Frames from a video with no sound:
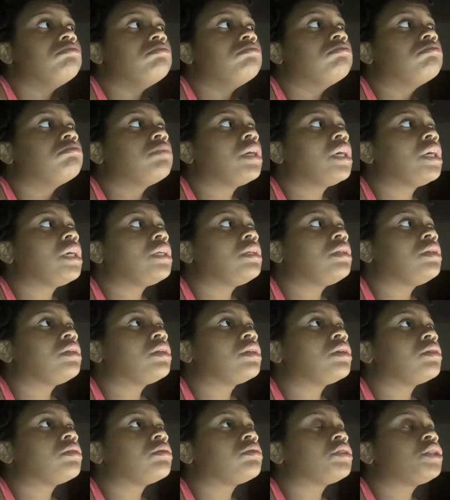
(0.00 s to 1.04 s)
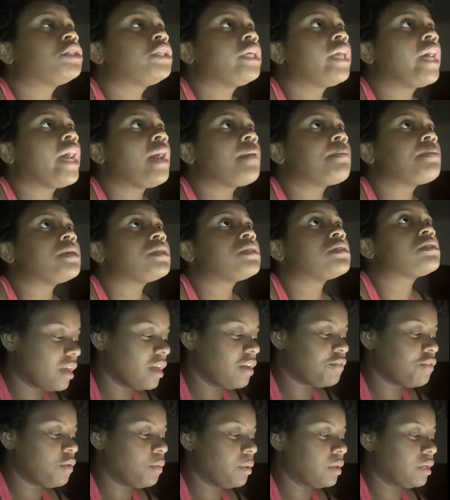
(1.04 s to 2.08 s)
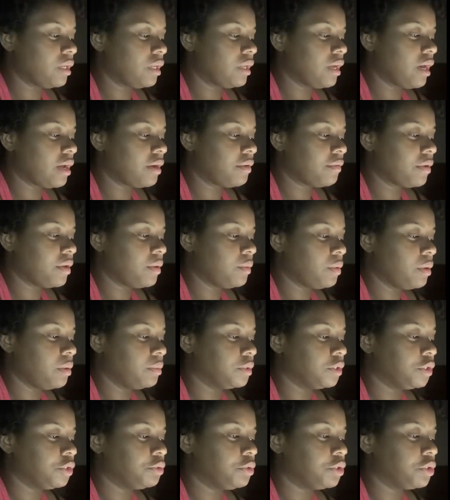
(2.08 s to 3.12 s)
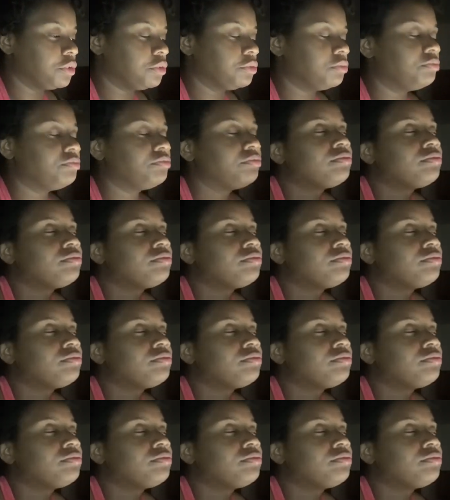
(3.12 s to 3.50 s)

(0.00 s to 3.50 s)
But, you know, shit happens. If you won a lottery, what would you do?